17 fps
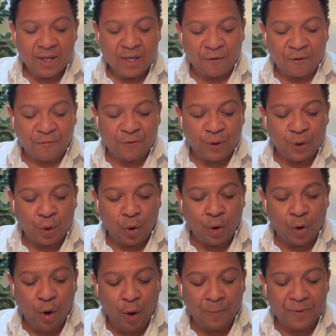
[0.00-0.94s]
If
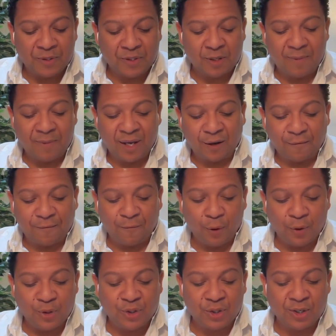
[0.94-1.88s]
your hope is to make a
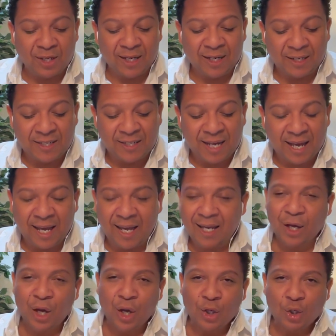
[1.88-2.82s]
fortune in a
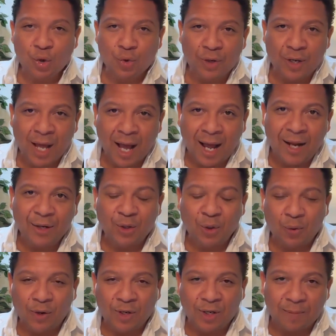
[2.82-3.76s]
day, you're not
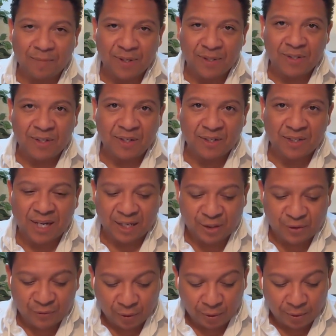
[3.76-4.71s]
going to be
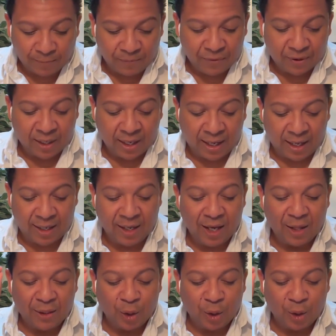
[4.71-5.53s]
successful, okay?